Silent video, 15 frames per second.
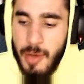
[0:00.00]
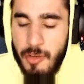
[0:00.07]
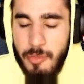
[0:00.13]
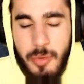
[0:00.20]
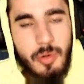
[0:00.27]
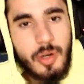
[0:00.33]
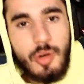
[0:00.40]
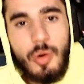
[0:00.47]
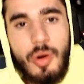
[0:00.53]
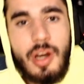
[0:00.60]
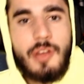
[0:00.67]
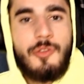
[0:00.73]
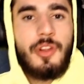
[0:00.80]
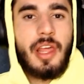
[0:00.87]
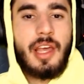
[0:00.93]
I've been
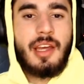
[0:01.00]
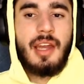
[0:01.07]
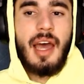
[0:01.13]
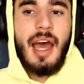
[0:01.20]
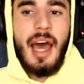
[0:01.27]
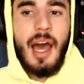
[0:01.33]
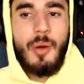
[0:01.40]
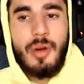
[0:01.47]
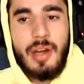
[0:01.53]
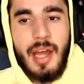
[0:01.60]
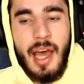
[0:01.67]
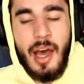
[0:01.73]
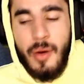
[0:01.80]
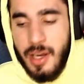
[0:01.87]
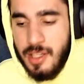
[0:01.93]
recording for like an hour
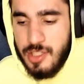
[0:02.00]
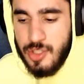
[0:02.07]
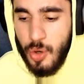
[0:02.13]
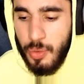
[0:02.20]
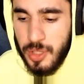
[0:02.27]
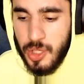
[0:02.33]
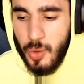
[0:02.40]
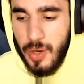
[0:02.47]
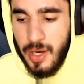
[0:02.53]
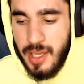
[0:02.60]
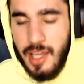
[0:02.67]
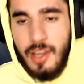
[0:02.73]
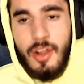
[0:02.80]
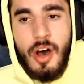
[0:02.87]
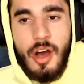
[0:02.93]
now, and it's only going to
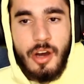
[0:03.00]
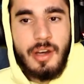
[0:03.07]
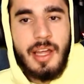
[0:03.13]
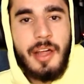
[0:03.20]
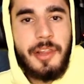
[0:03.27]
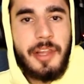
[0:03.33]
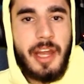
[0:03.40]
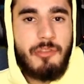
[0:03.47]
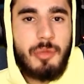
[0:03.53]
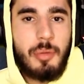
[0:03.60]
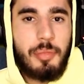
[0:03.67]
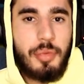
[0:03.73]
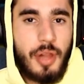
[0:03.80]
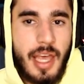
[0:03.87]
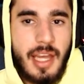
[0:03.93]
get longer now that I've been
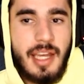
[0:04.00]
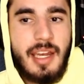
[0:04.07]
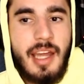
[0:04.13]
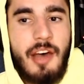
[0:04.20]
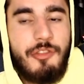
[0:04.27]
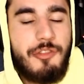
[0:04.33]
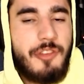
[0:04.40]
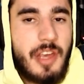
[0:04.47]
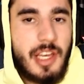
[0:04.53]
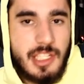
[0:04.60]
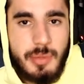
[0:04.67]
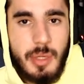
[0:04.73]
playing and have faced